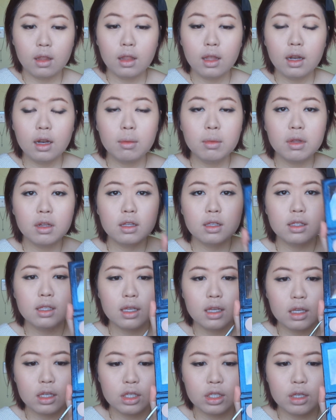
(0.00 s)
And then I'm gonna
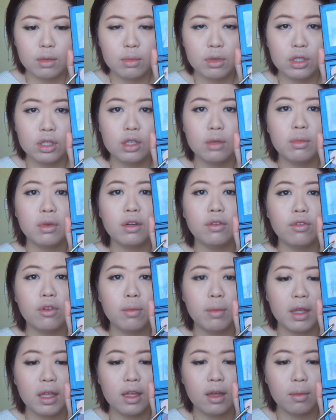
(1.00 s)
take Shimmer
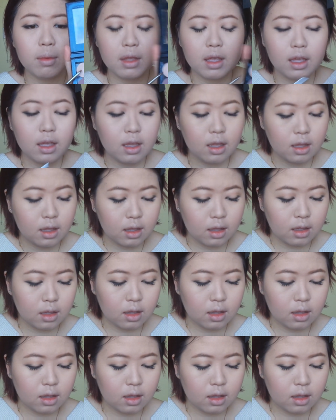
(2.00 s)
from Makeup Geek